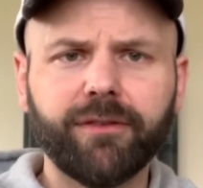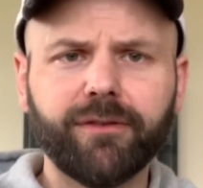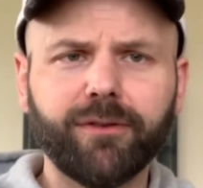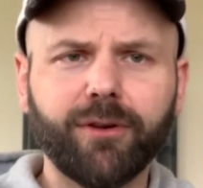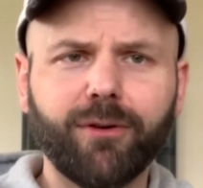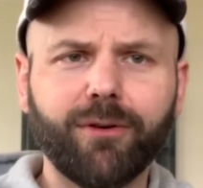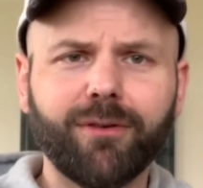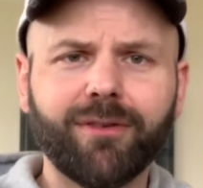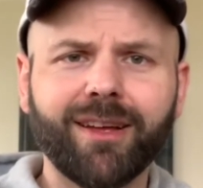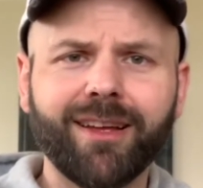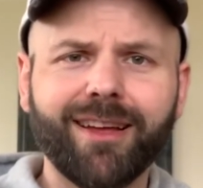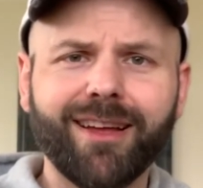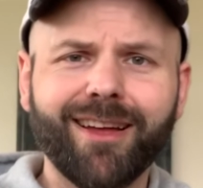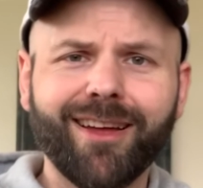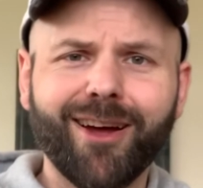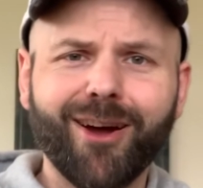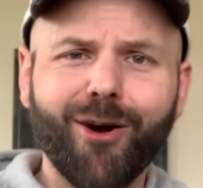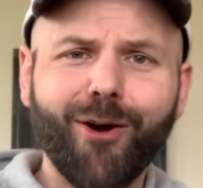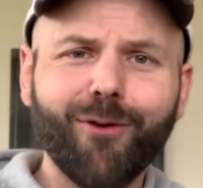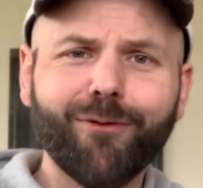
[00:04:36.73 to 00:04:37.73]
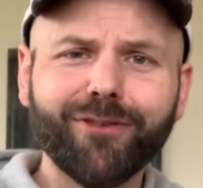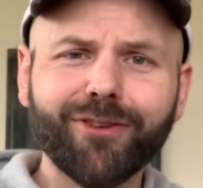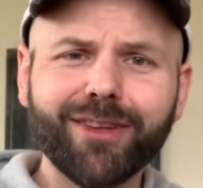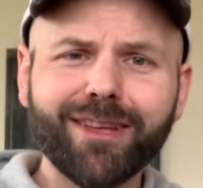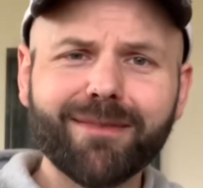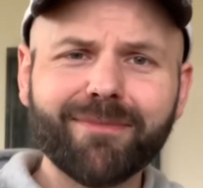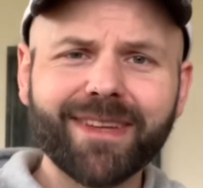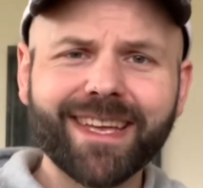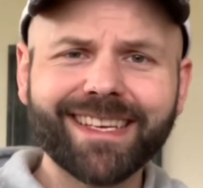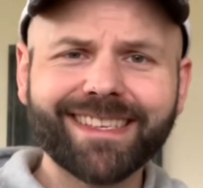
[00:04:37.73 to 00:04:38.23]
So hopefully
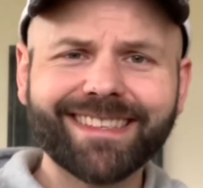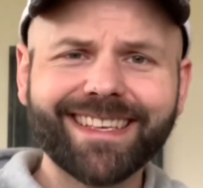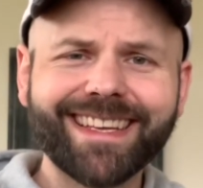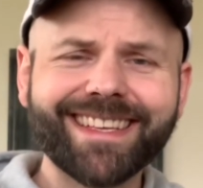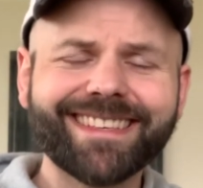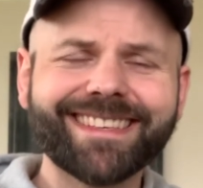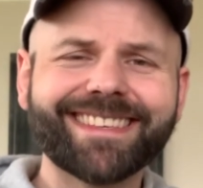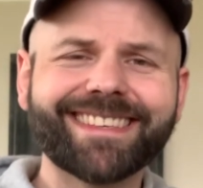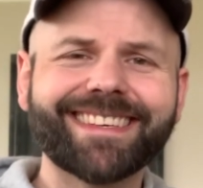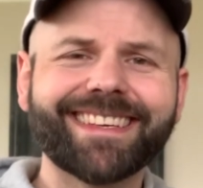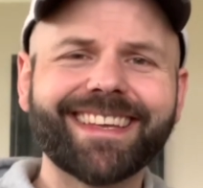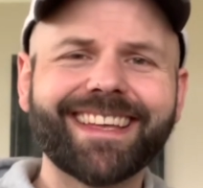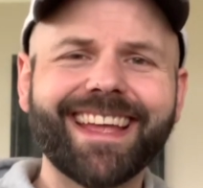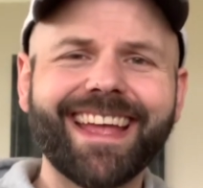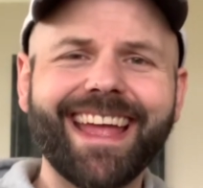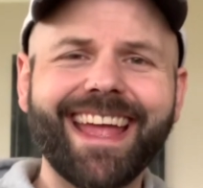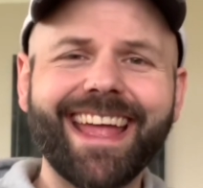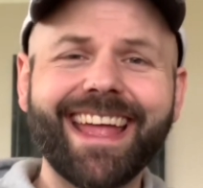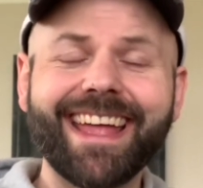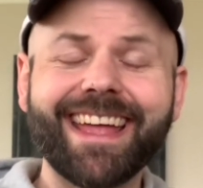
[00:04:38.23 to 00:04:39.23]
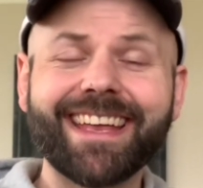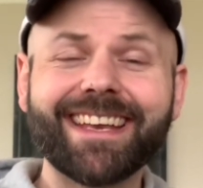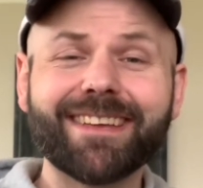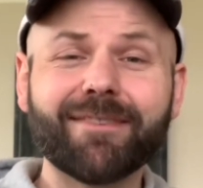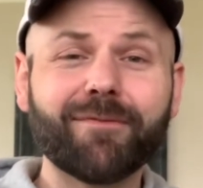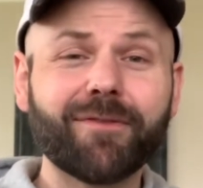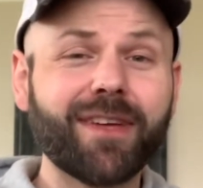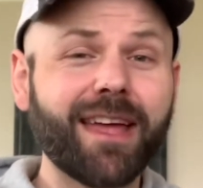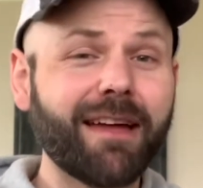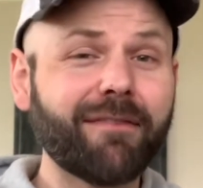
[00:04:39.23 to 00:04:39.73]
it makes sense. And
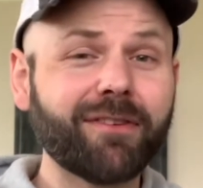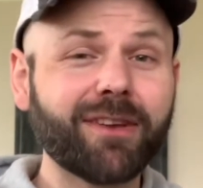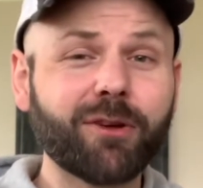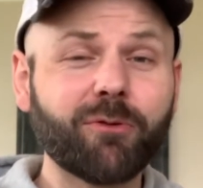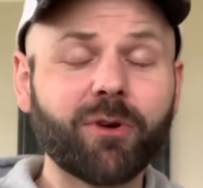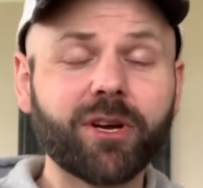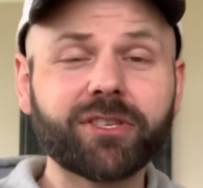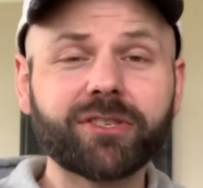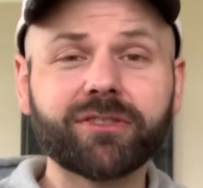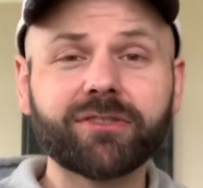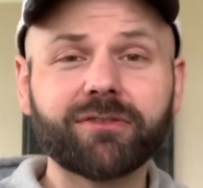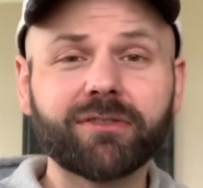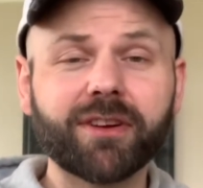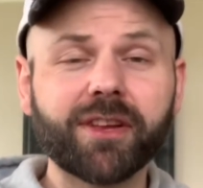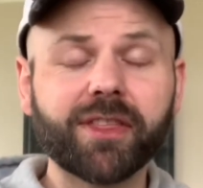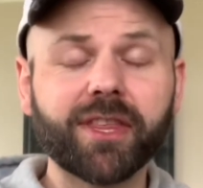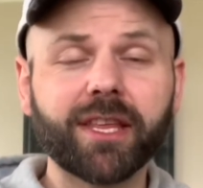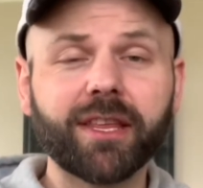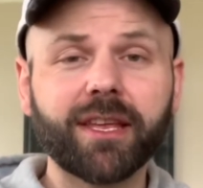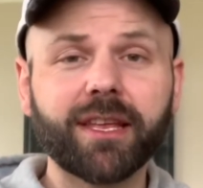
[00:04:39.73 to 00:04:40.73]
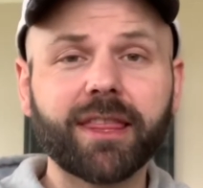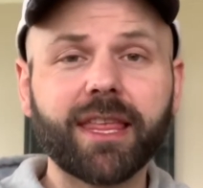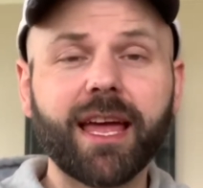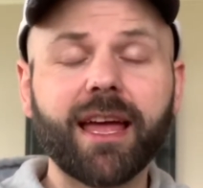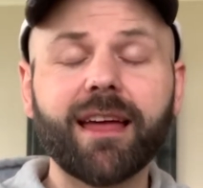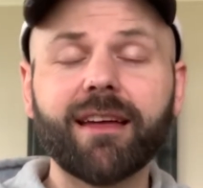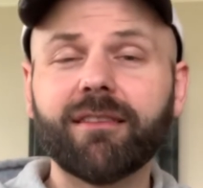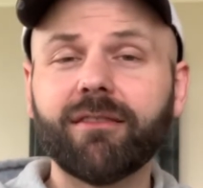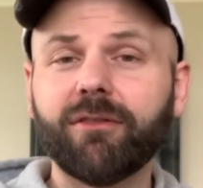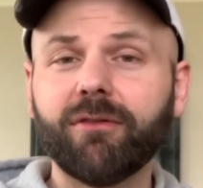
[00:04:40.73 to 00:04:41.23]
if you have any questions or anything like
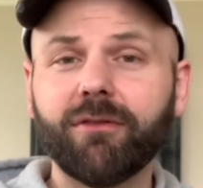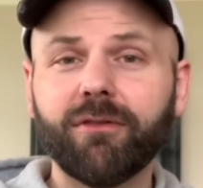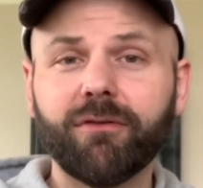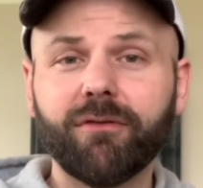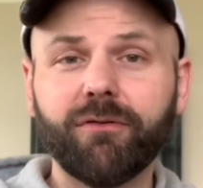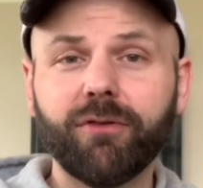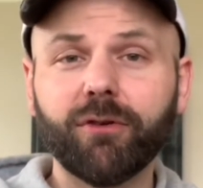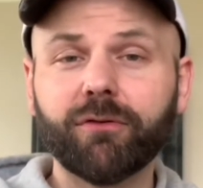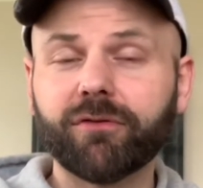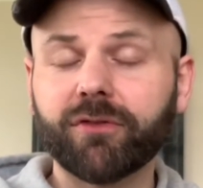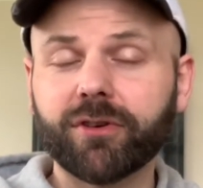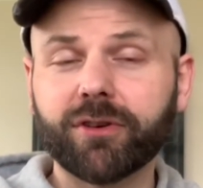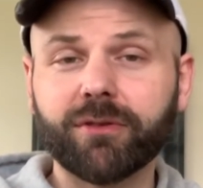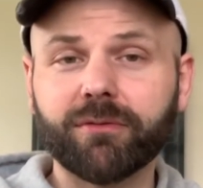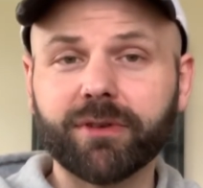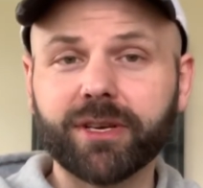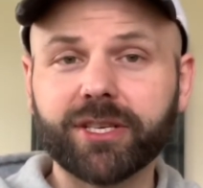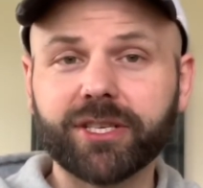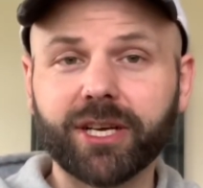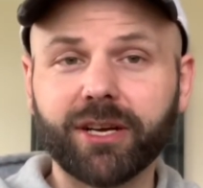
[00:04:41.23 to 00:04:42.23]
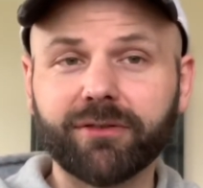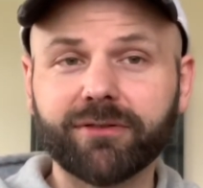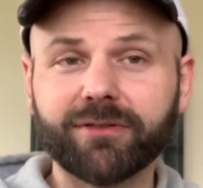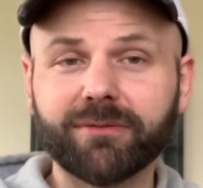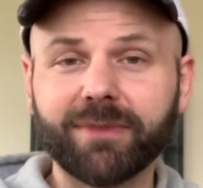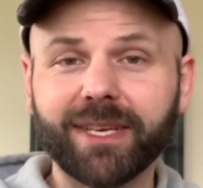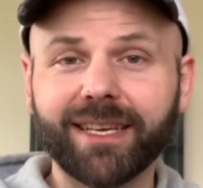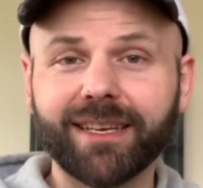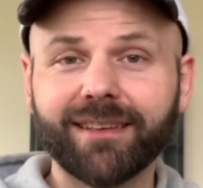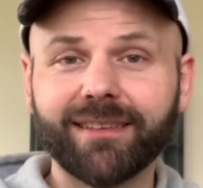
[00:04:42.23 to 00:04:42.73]
that, feel free to reach out to me.